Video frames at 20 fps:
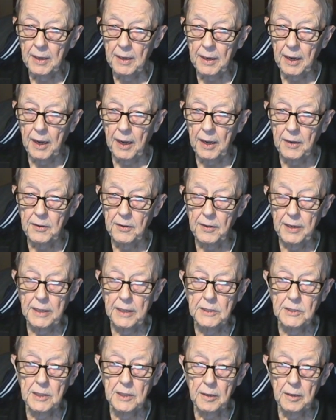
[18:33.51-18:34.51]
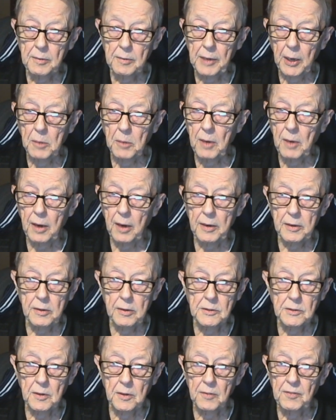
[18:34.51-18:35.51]
And these air
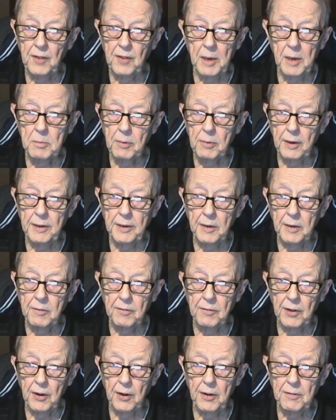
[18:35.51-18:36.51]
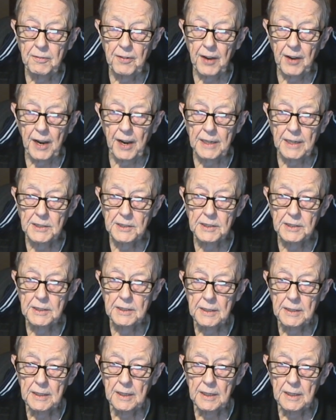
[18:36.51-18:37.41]
molecules are vibrating very fast